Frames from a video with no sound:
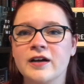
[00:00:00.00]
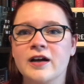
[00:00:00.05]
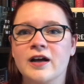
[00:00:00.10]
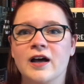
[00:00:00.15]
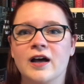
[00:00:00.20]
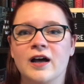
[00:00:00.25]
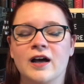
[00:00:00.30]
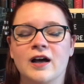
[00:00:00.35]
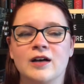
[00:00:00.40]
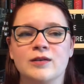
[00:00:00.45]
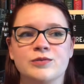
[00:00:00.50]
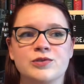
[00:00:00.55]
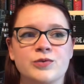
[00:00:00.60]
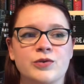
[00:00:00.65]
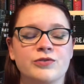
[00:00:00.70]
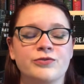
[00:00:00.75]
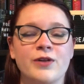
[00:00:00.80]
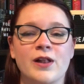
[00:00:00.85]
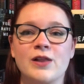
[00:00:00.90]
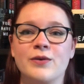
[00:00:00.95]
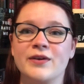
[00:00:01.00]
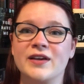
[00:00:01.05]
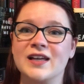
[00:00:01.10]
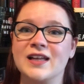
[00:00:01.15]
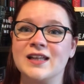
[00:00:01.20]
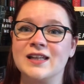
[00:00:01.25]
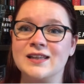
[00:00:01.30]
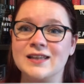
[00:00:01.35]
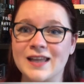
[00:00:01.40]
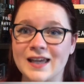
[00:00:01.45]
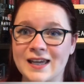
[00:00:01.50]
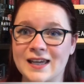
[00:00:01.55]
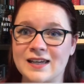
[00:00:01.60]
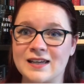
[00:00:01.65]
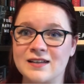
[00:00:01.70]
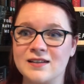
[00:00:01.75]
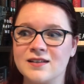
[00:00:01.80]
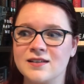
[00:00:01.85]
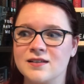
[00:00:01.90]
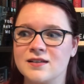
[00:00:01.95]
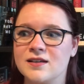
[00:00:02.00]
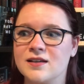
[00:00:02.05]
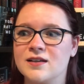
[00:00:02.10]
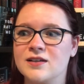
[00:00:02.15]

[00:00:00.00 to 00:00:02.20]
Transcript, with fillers: Um, so we're following Elaine